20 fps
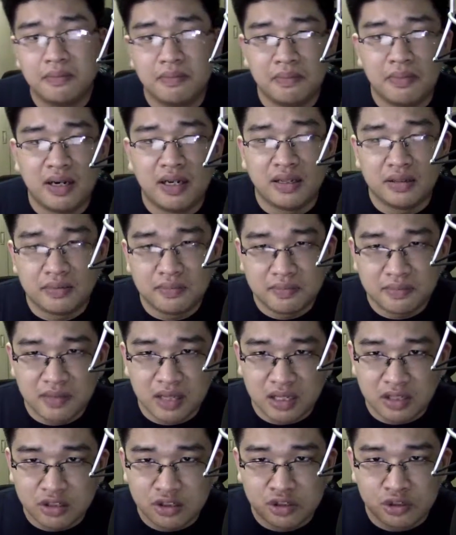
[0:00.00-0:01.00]
But
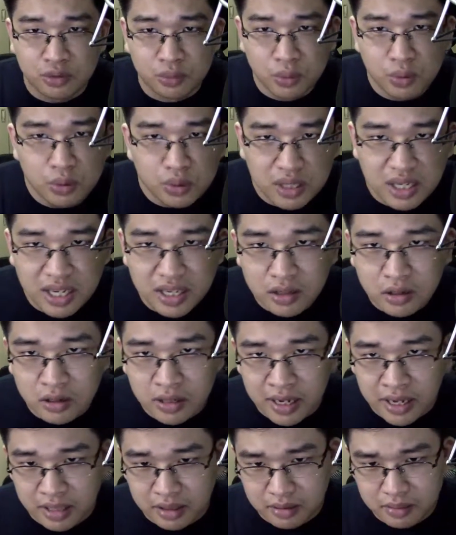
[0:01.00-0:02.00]
through the
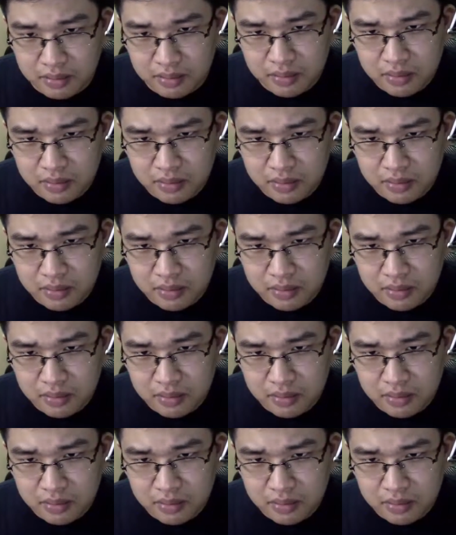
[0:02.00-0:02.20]
internet,